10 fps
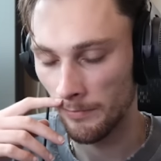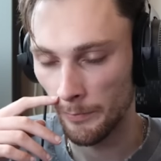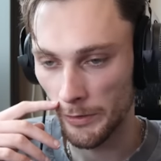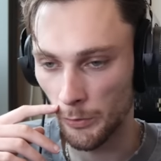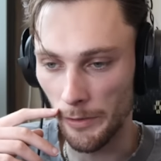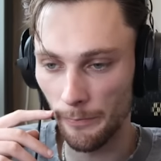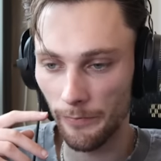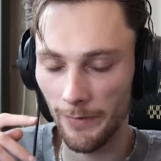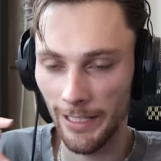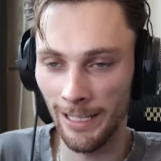But sweet,
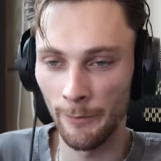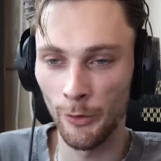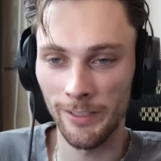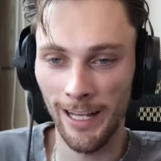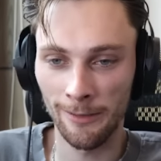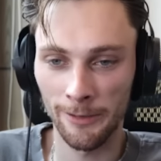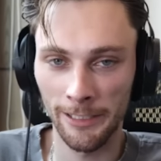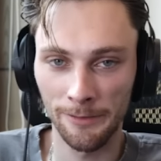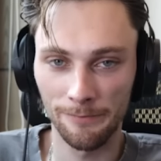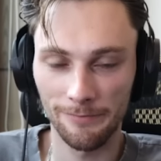let me do this ad
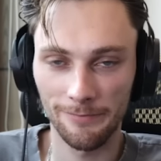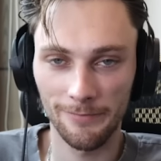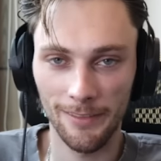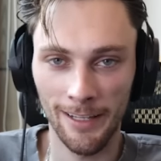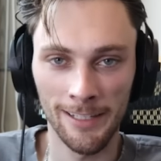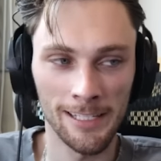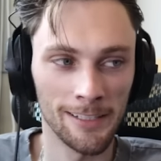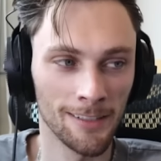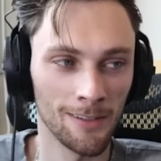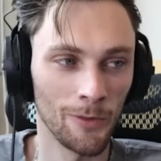read, and
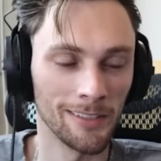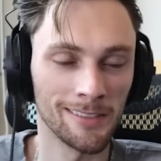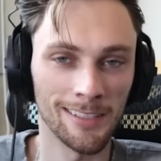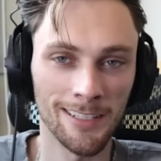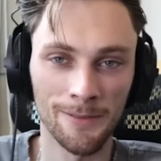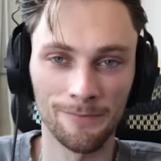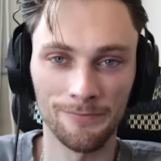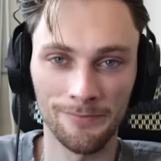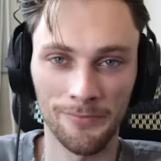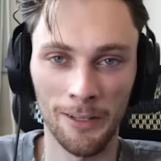then we can see
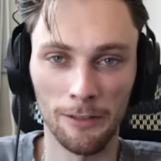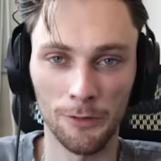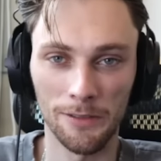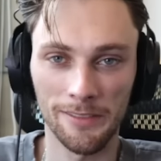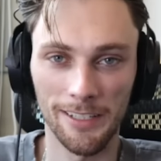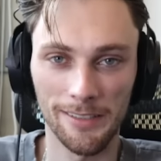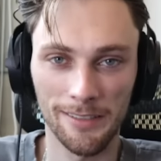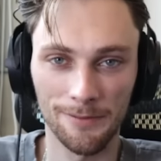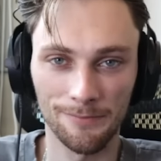how everyone else does.